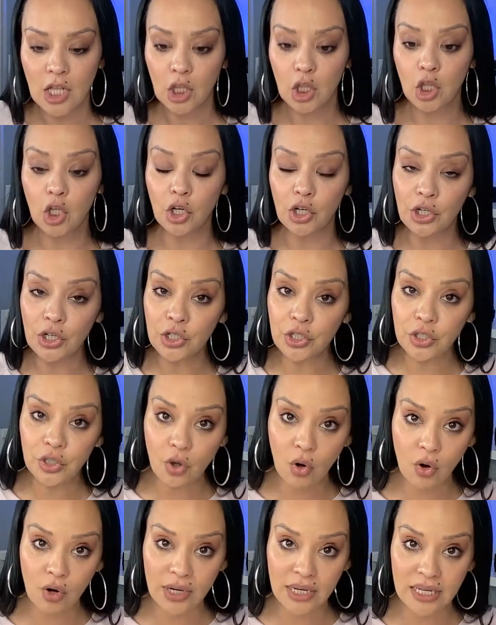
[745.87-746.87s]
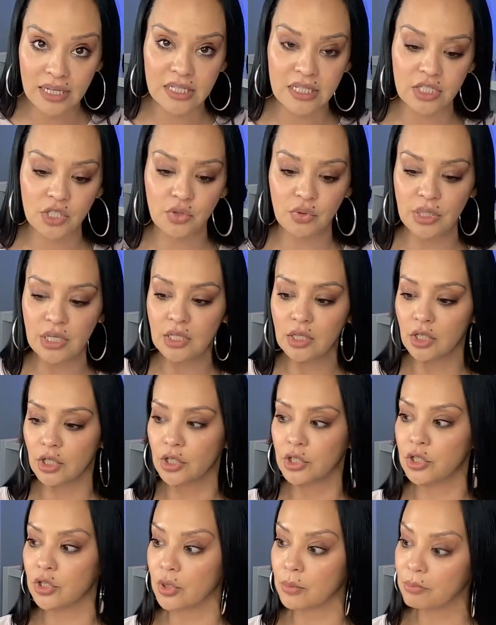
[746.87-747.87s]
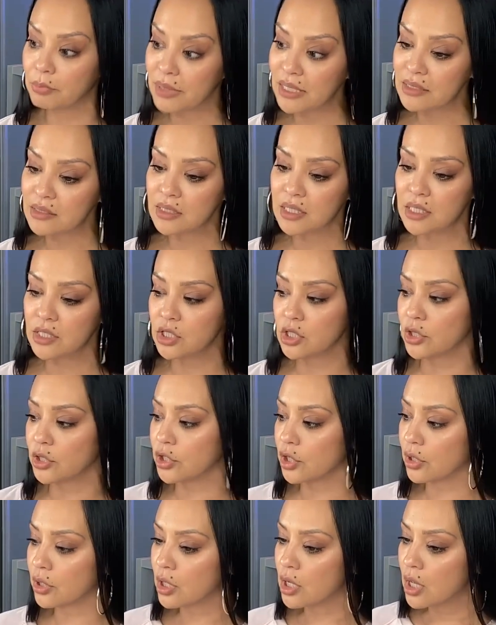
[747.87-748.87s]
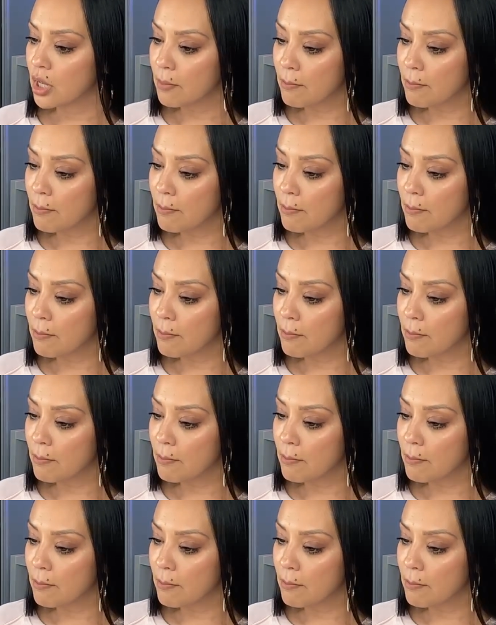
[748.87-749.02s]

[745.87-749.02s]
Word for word: learn your industry learn your business learn your